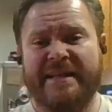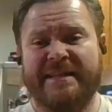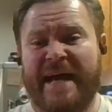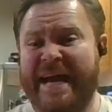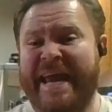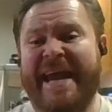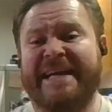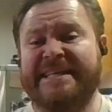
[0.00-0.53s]
I
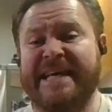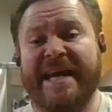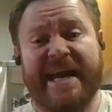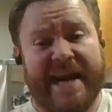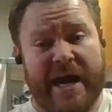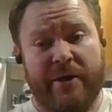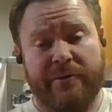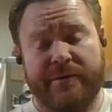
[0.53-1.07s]
can't take it
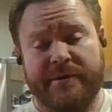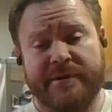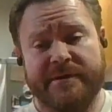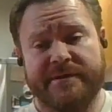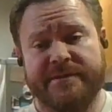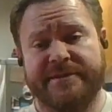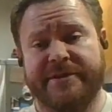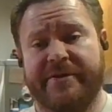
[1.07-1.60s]
out.
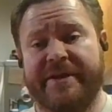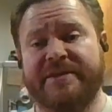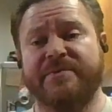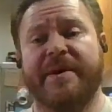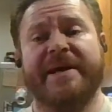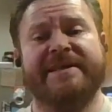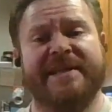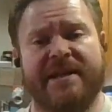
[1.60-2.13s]
So that's
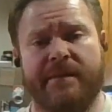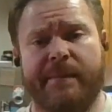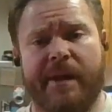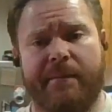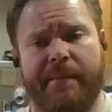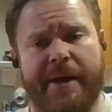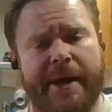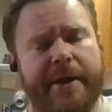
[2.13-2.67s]
why I tend to make
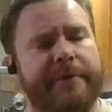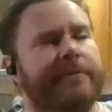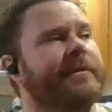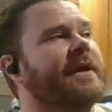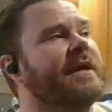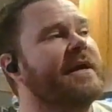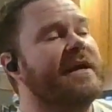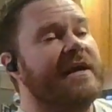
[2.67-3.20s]
my own.
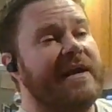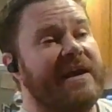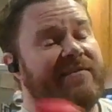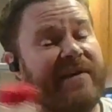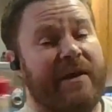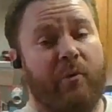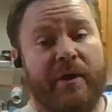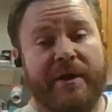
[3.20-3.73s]
If
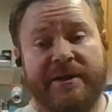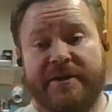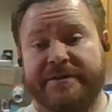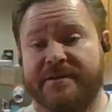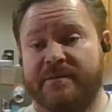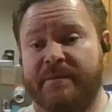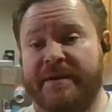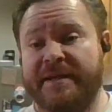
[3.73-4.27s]
I want to use
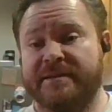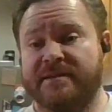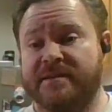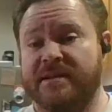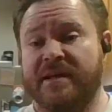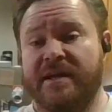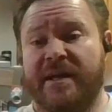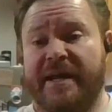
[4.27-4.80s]
the mix,
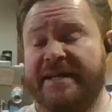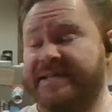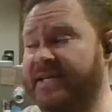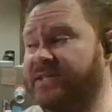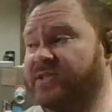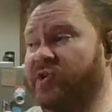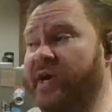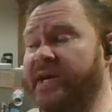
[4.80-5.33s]
it
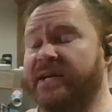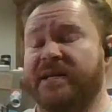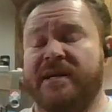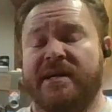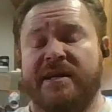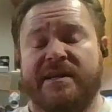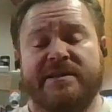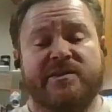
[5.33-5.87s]
tastes great.
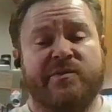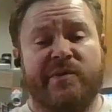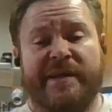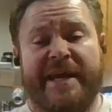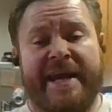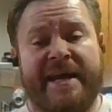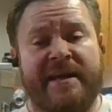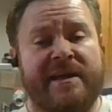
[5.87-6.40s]
It's really
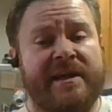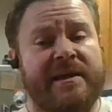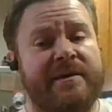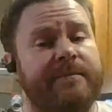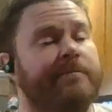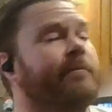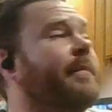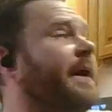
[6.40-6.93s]
handy,
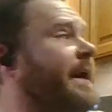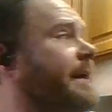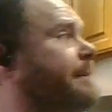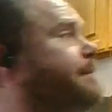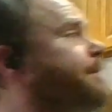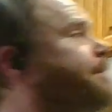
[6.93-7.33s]
but